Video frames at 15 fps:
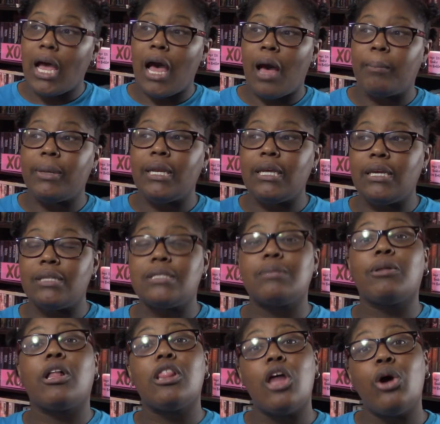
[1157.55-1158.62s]
I'm gonna need
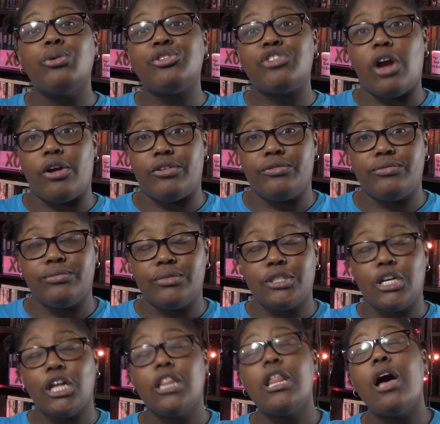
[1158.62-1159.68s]
some closure.
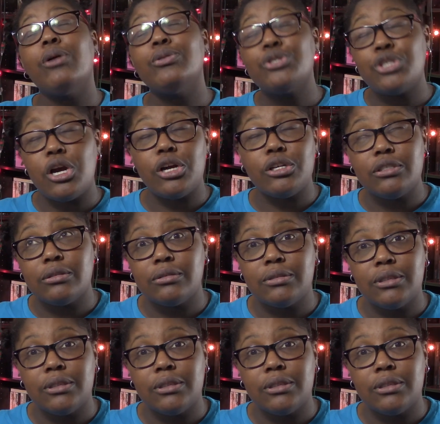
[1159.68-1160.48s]
Closure.